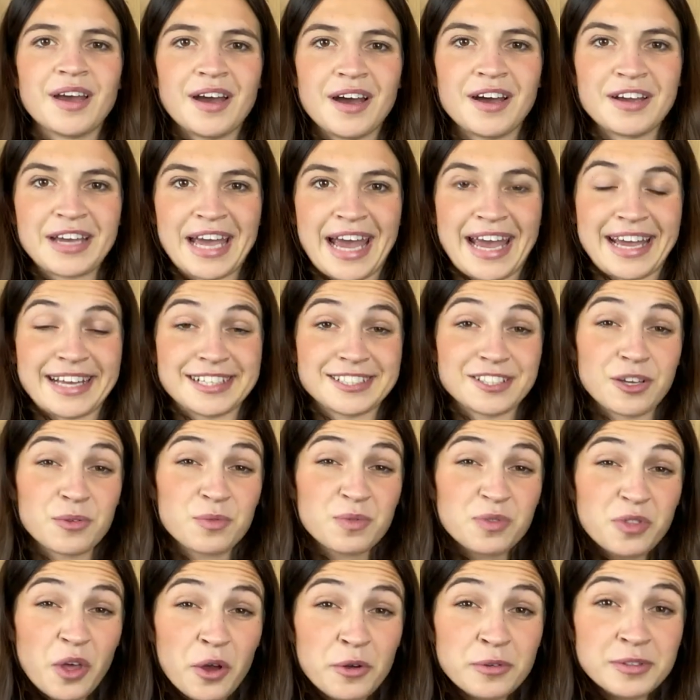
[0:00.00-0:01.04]
Okay, so
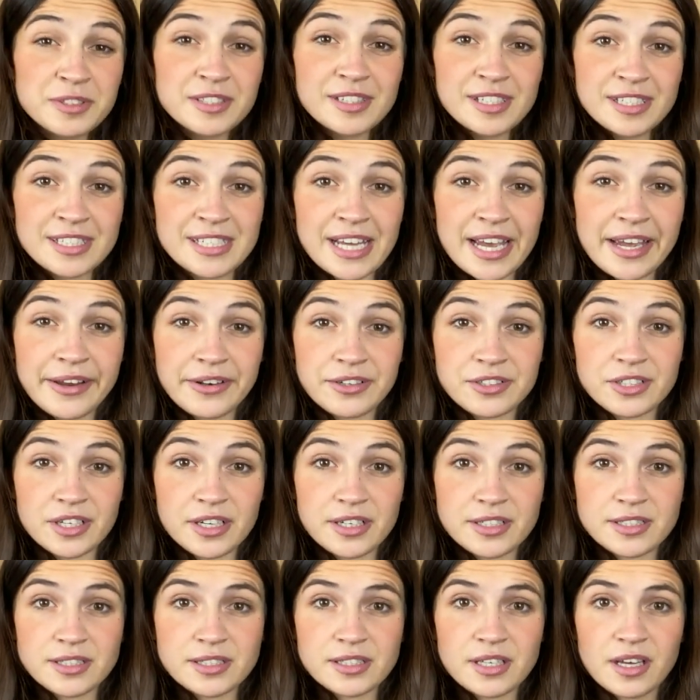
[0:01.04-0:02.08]
those are the
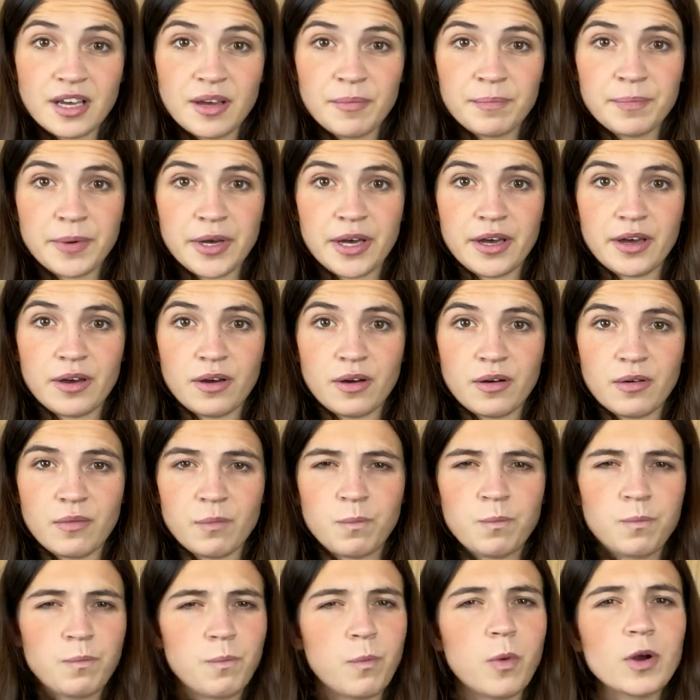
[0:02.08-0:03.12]
dangers, but
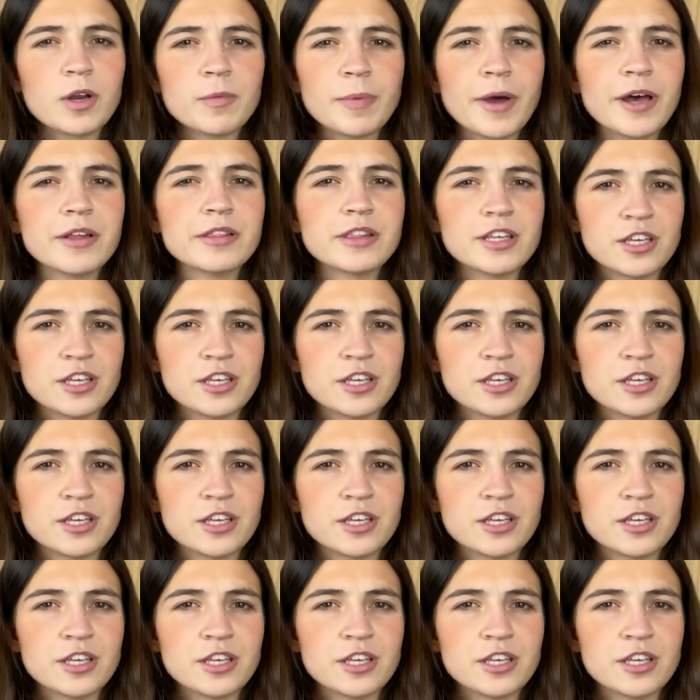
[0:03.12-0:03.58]
what about the